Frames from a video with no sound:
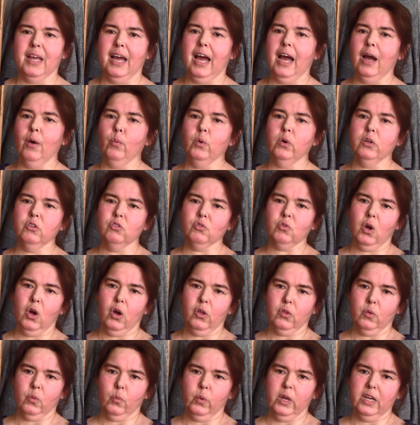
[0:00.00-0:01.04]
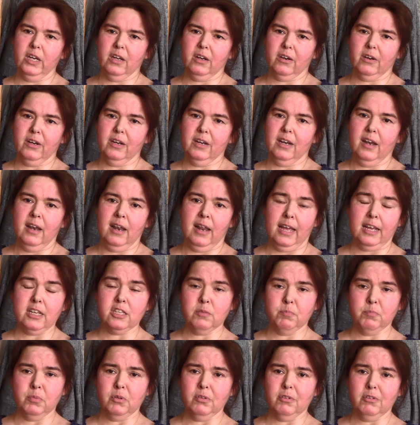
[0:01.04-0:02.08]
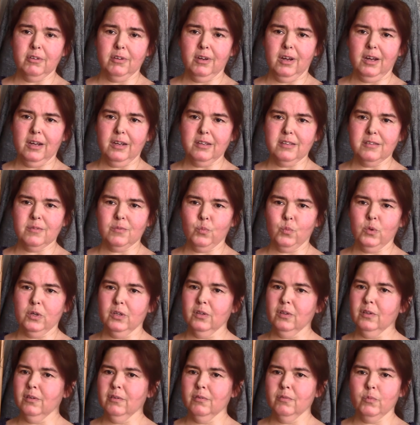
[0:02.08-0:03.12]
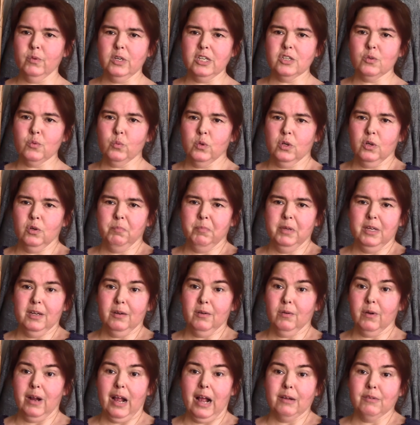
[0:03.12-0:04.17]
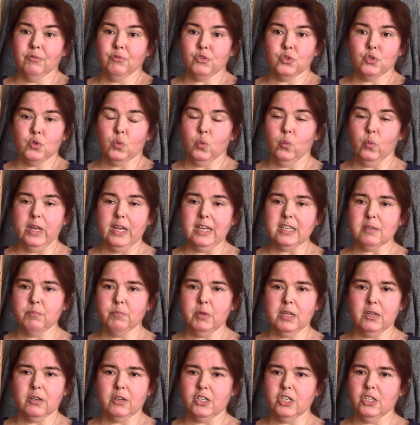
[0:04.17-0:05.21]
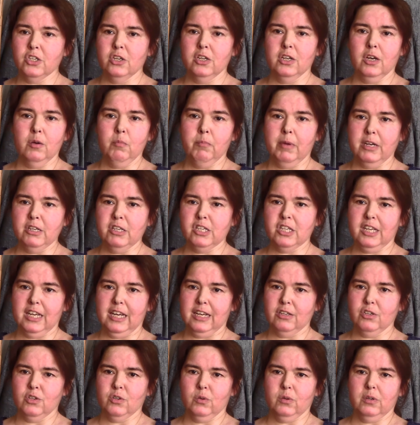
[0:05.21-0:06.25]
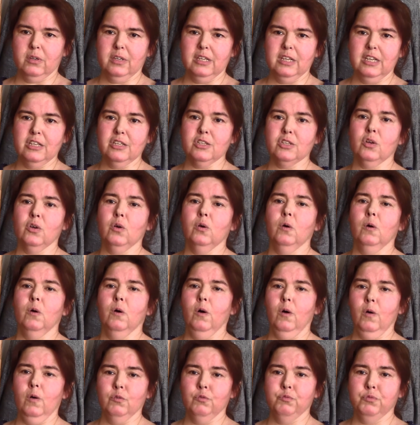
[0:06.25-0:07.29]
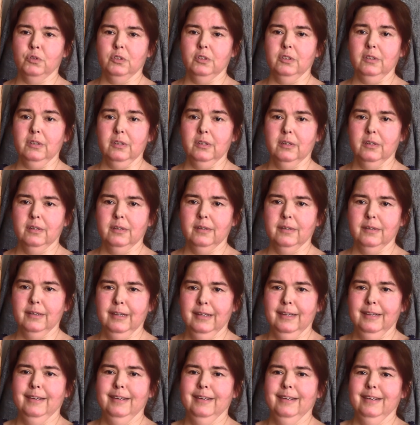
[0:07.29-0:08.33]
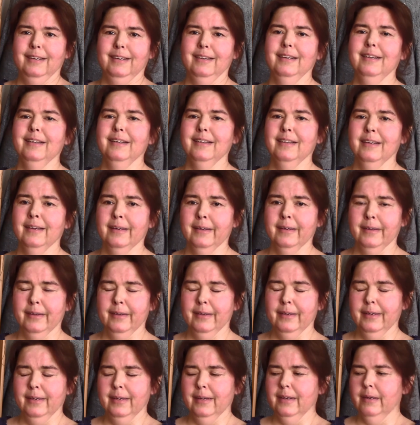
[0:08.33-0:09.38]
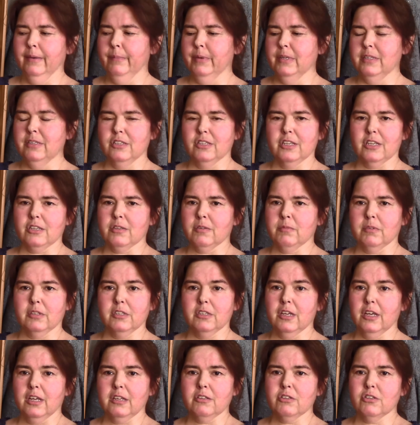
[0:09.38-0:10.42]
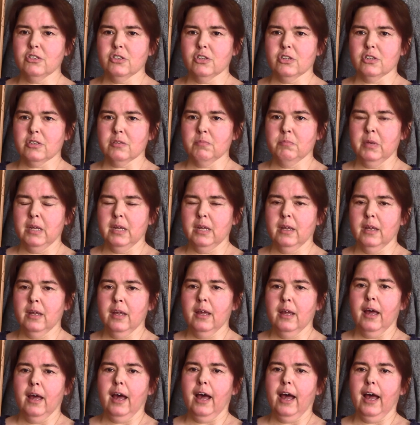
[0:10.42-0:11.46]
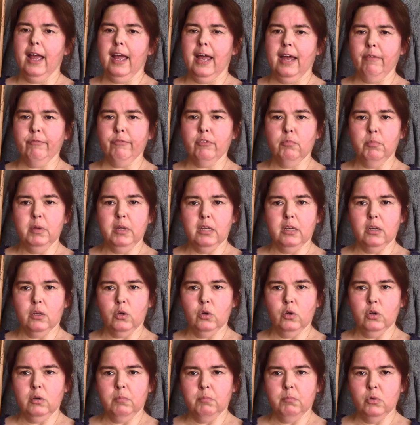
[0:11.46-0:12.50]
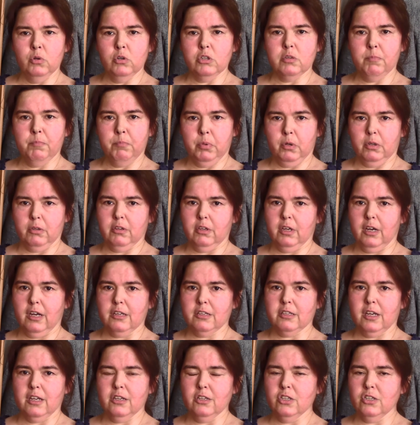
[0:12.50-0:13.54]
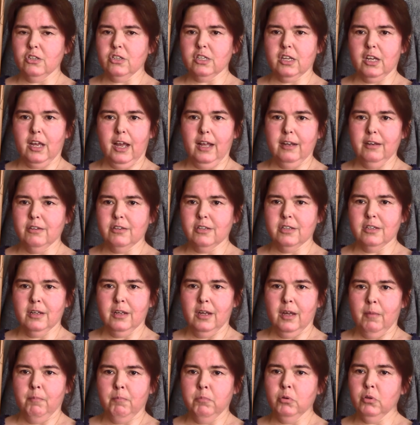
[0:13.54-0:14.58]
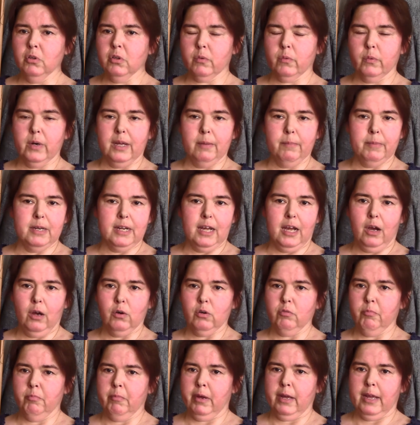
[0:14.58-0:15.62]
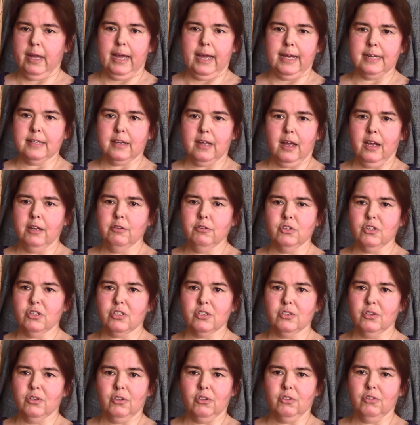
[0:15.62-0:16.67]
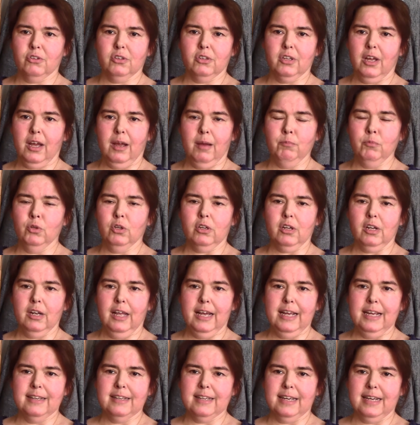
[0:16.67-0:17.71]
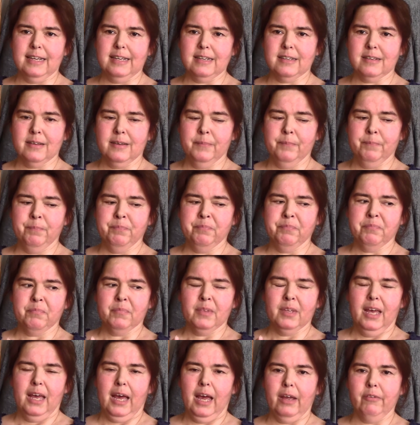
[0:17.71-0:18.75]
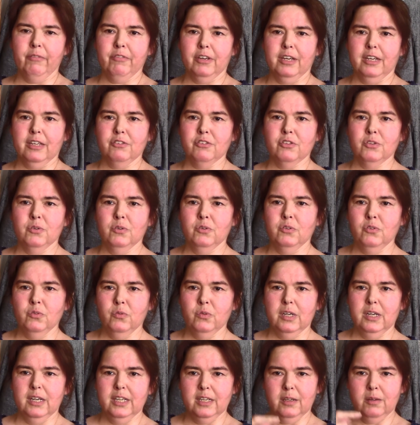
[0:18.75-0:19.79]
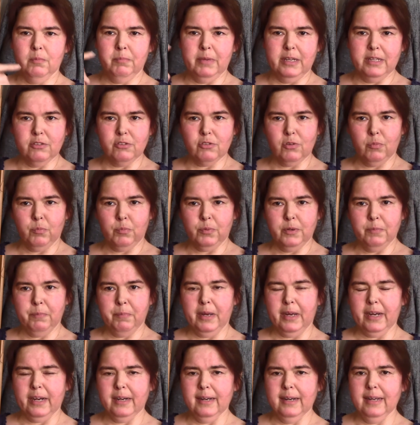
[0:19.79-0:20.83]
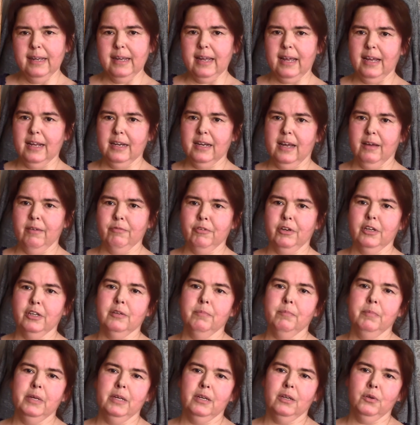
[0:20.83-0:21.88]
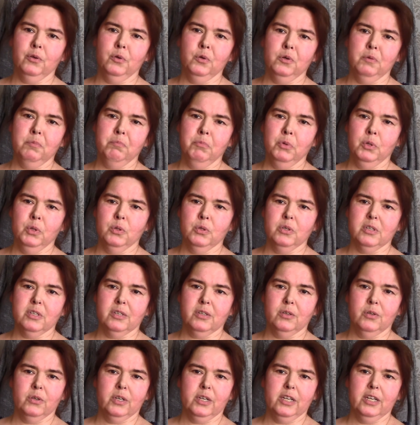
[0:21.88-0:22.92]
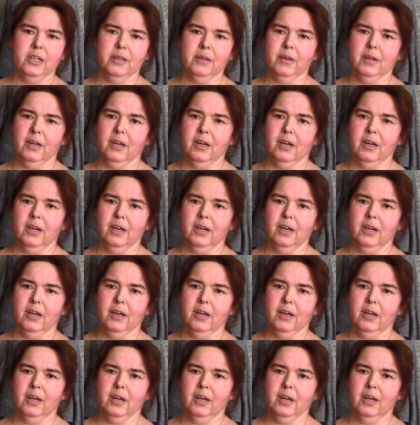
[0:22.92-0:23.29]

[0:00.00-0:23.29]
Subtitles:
I will draw the winner next podcast, which will be around 2 weeks, because my schedule is awful. But that's just me. I have to be in good mood to podcast. I just can't pull the rabbit out of my hat. I'm not like that. I've got to do a little mental preparing, and I've got to be in a good mood, or it